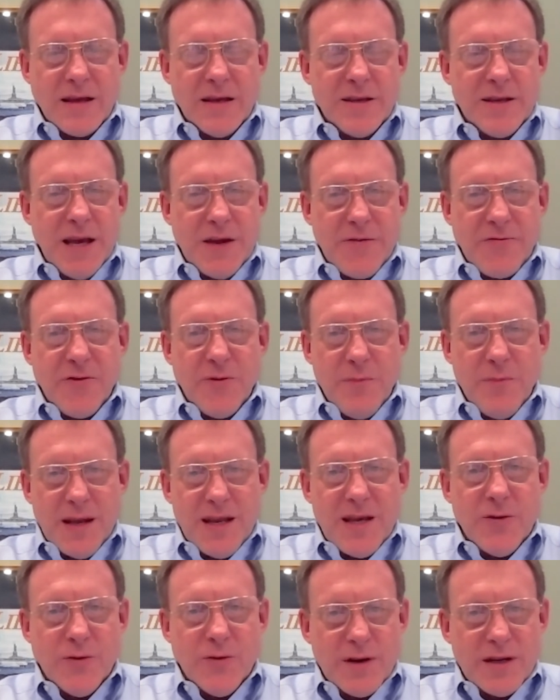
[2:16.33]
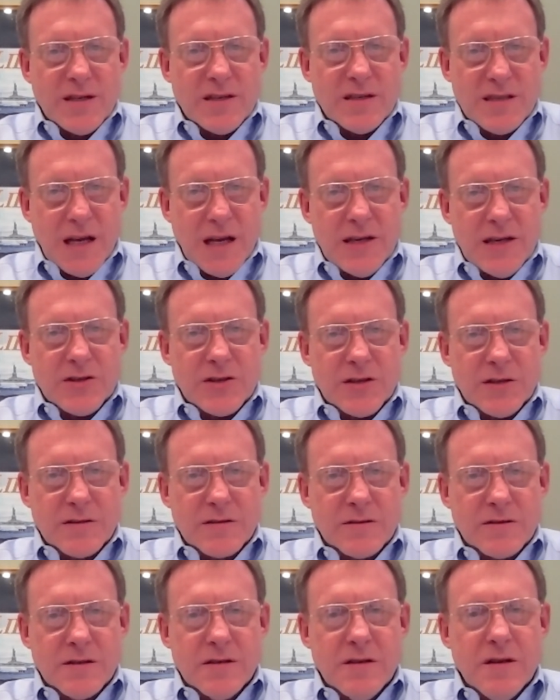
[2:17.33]
And yet for many
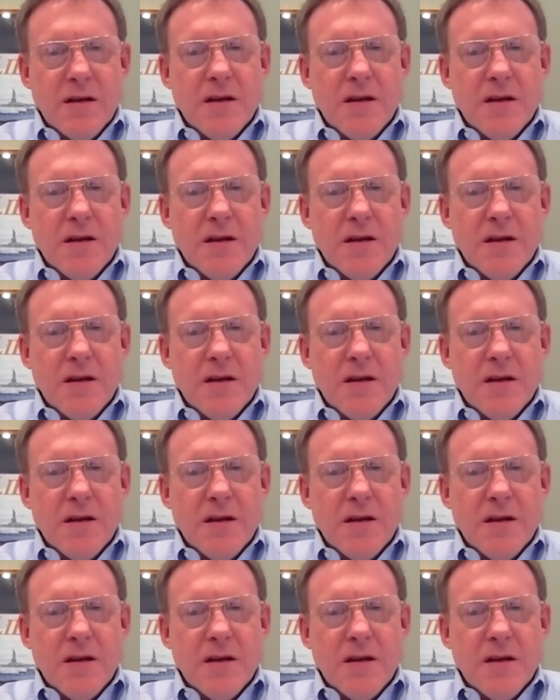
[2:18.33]
organizations,